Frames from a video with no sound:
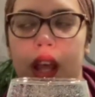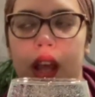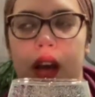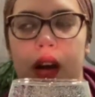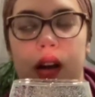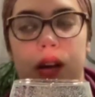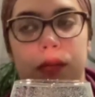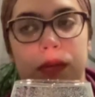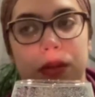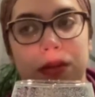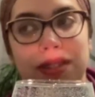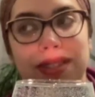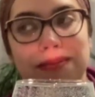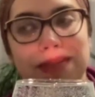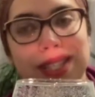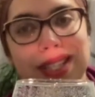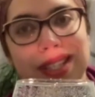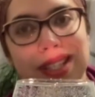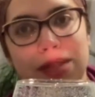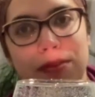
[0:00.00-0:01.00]
or maybe
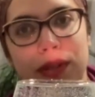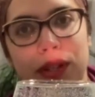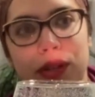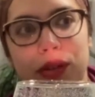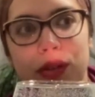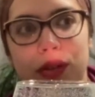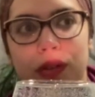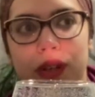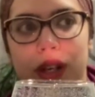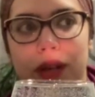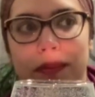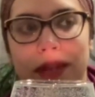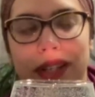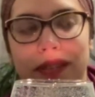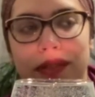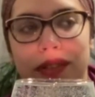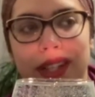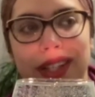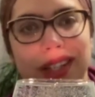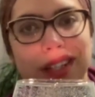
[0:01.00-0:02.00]
somebody's keeping you around, but I
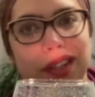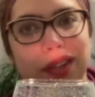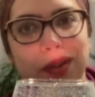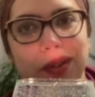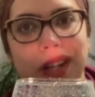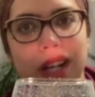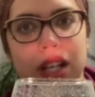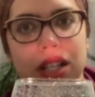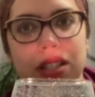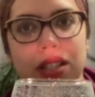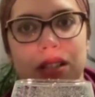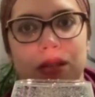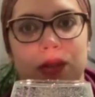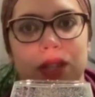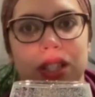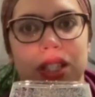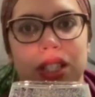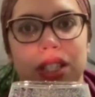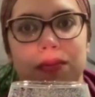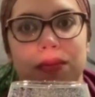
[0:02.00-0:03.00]
feel like you guys are the
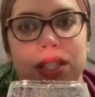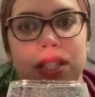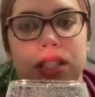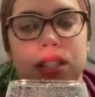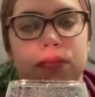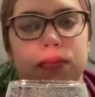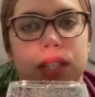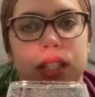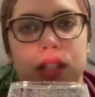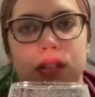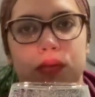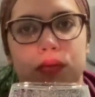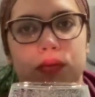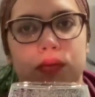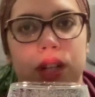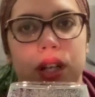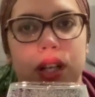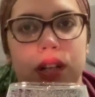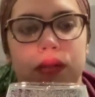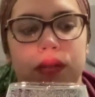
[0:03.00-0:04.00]
ones keeping somebody
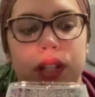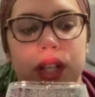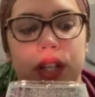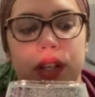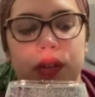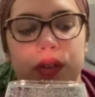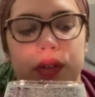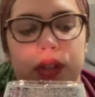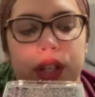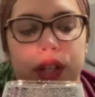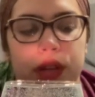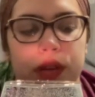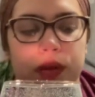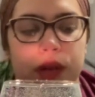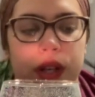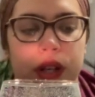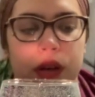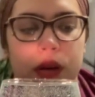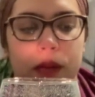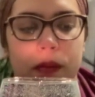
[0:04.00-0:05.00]
around that you know that you don't
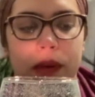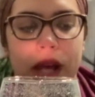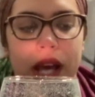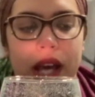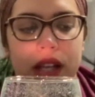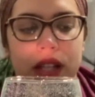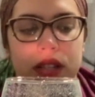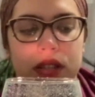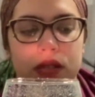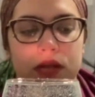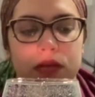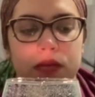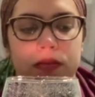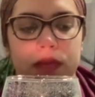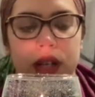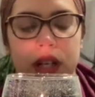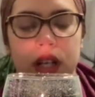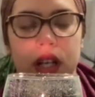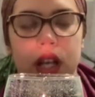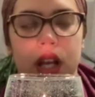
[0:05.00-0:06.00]
want to go back to.
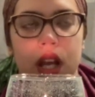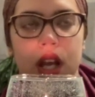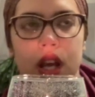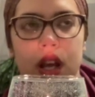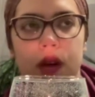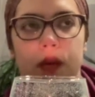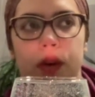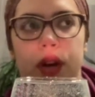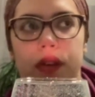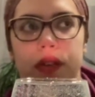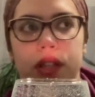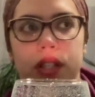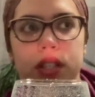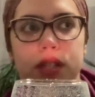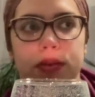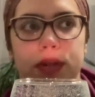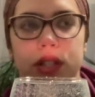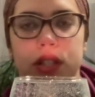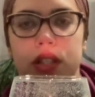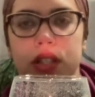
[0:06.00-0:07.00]
But whatever this
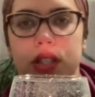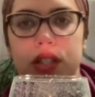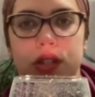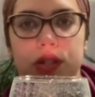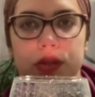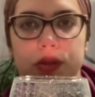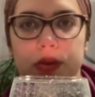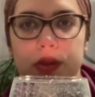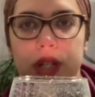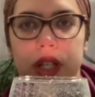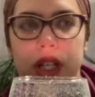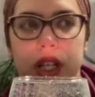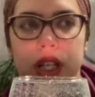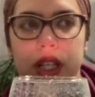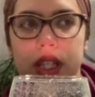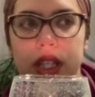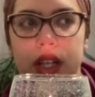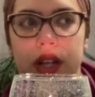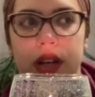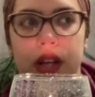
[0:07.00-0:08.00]
person is doing,
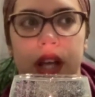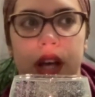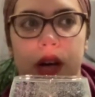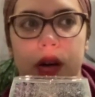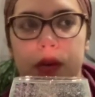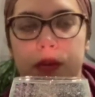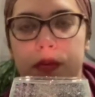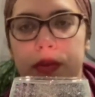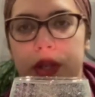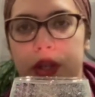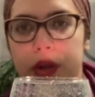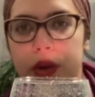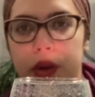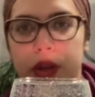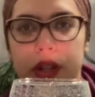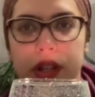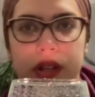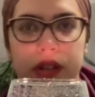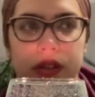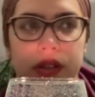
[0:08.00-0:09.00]
they're helping you, or
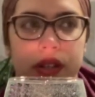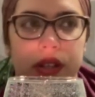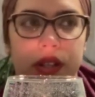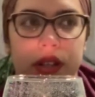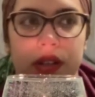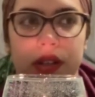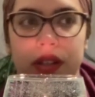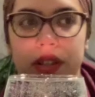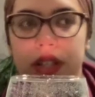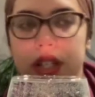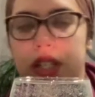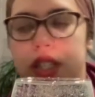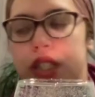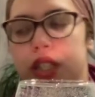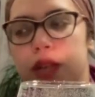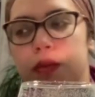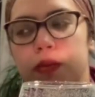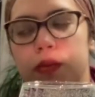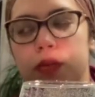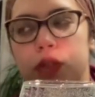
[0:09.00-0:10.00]
they're in
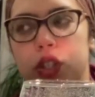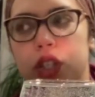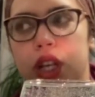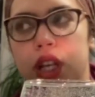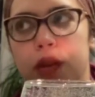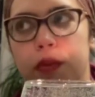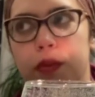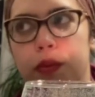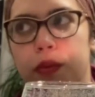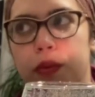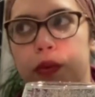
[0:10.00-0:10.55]
some shape,